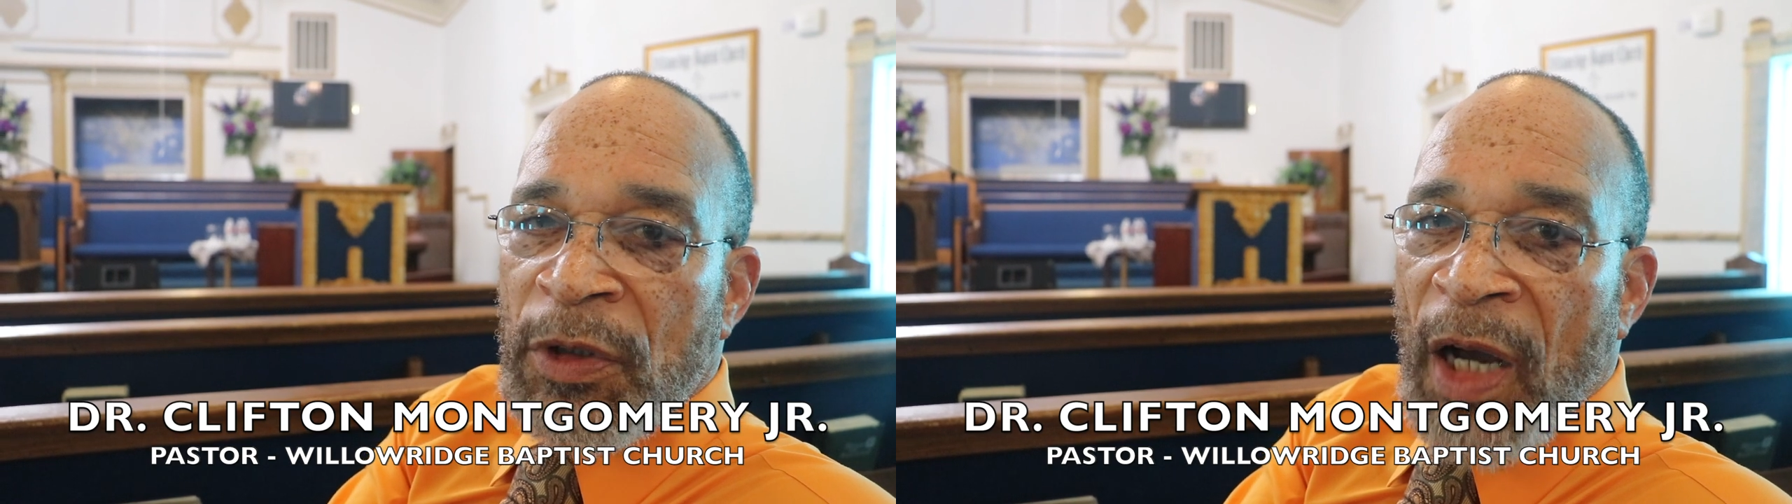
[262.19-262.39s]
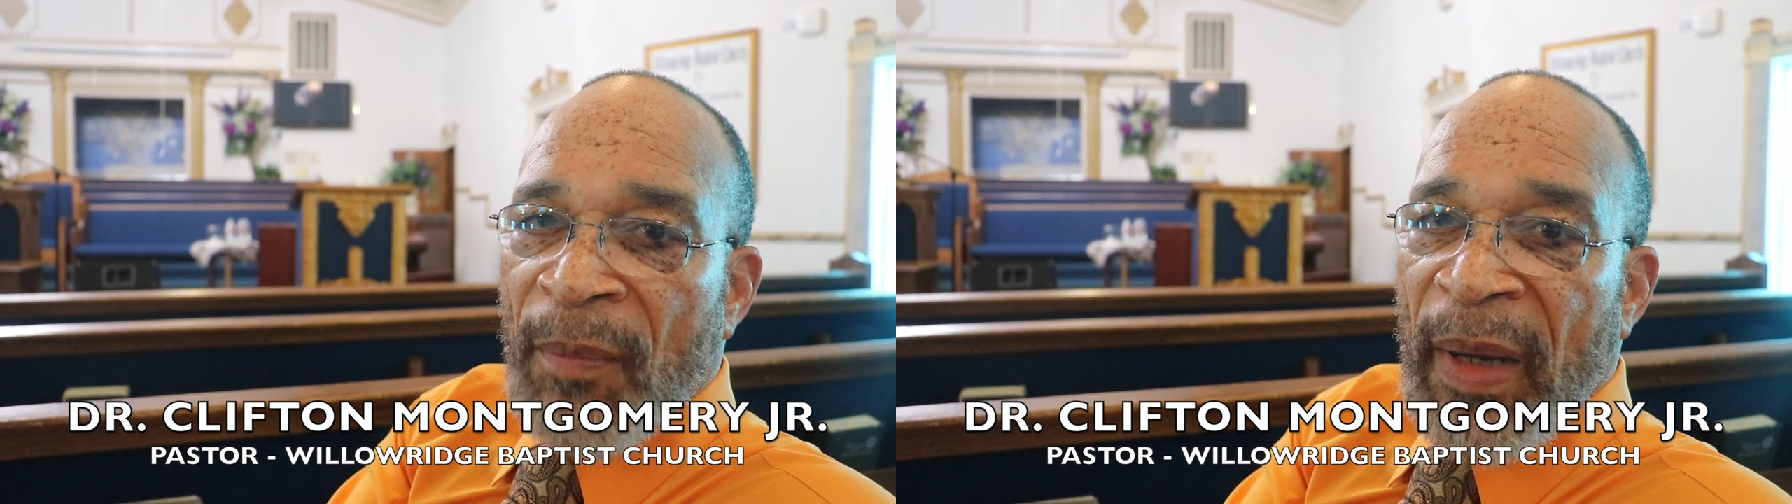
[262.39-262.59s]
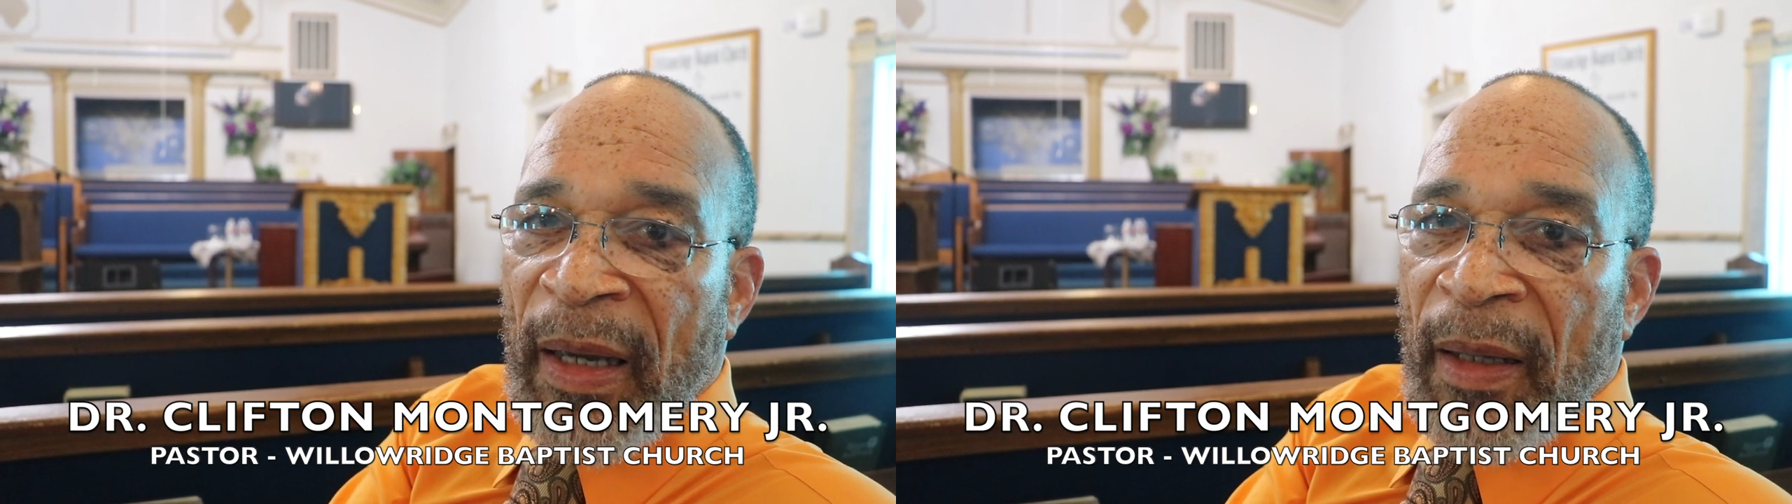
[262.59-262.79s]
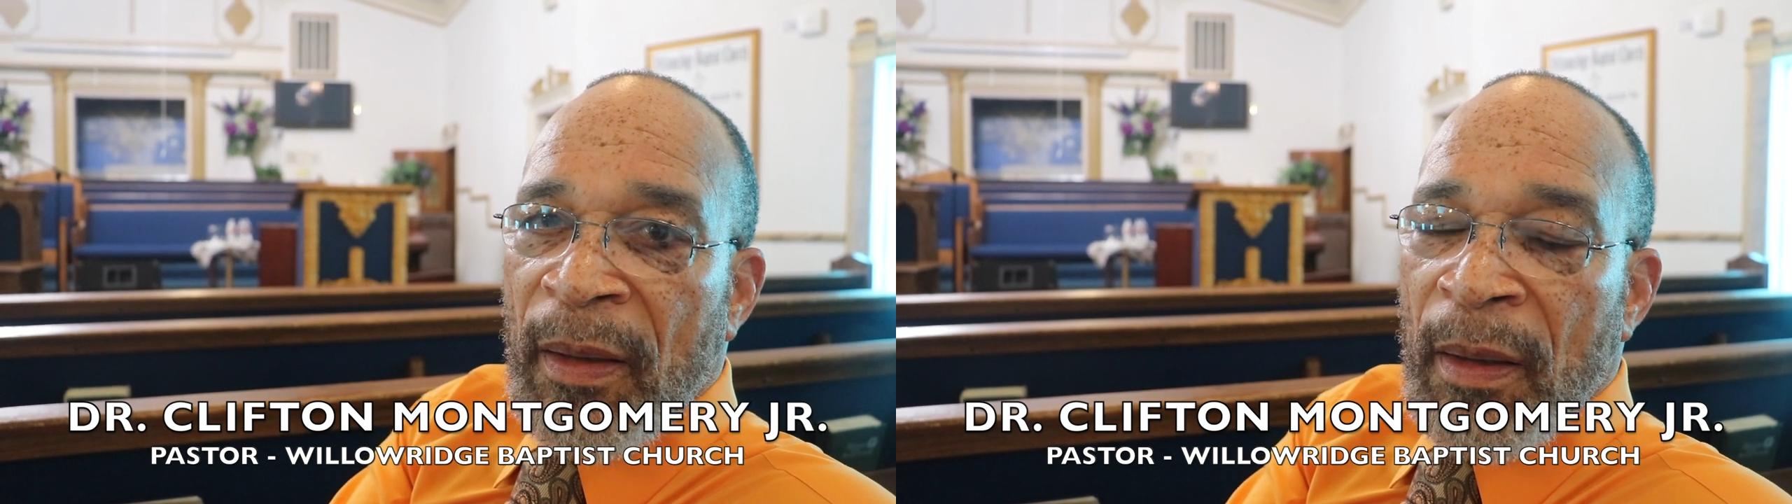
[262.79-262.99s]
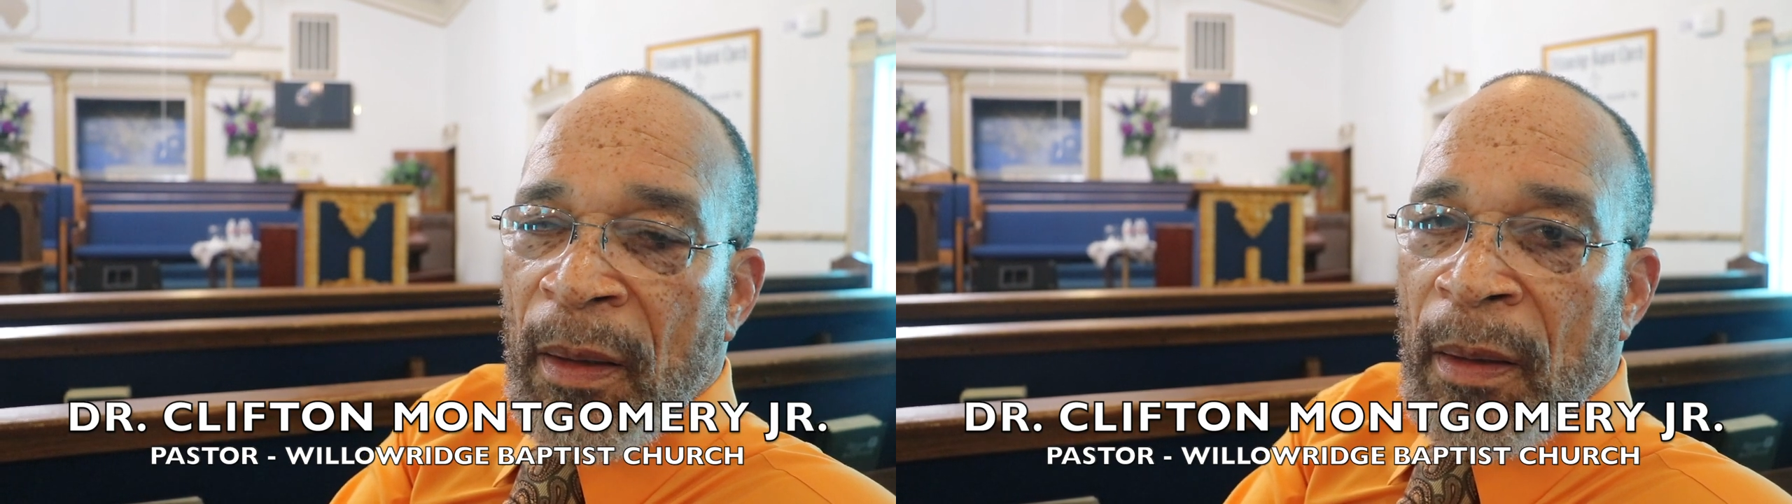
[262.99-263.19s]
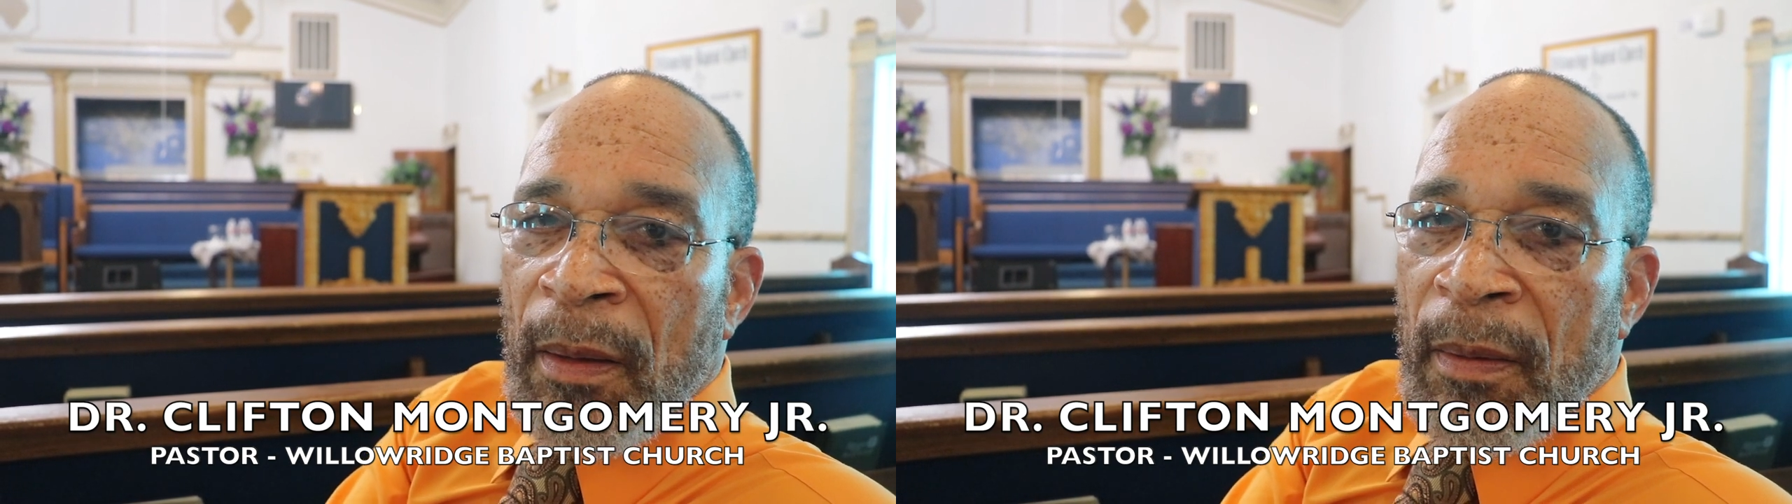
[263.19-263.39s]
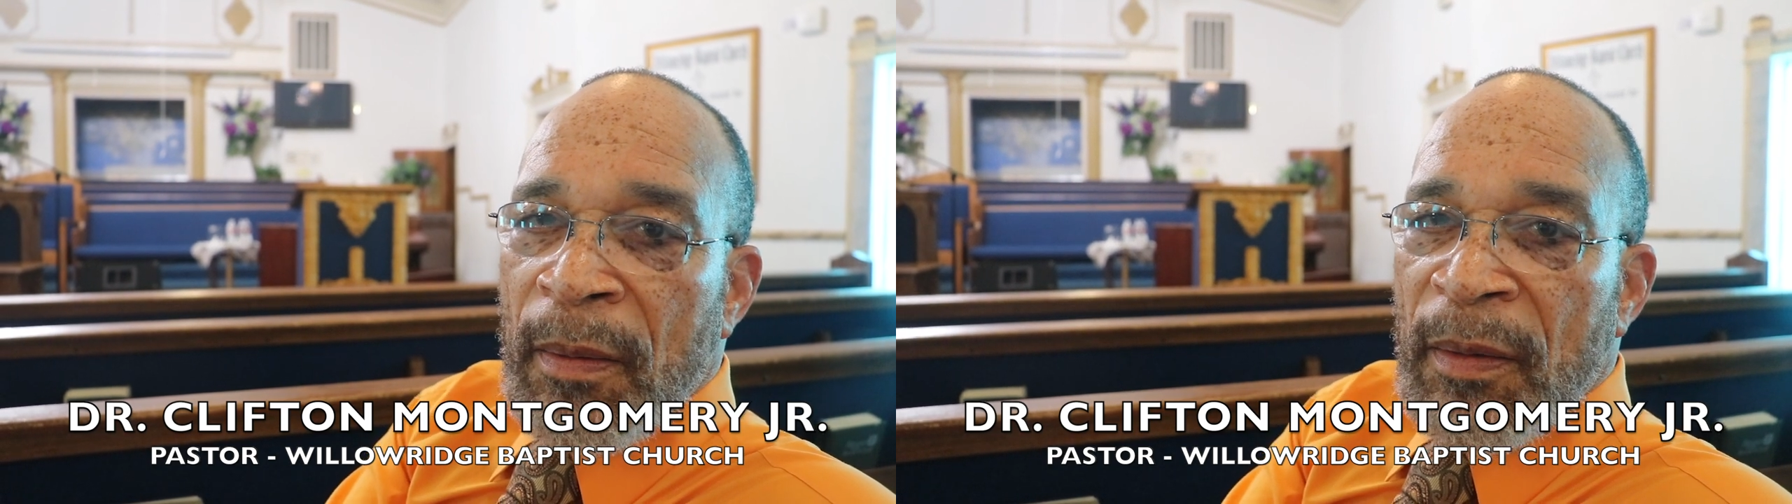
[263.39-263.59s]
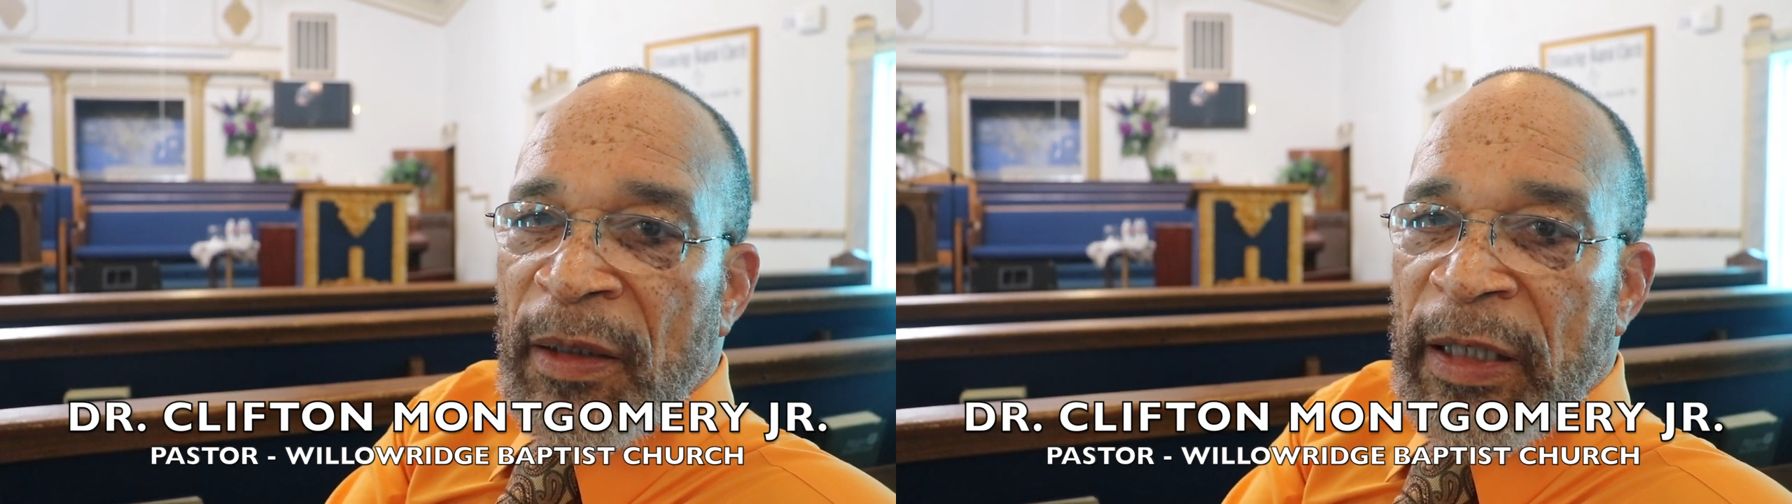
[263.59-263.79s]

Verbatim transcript: young man.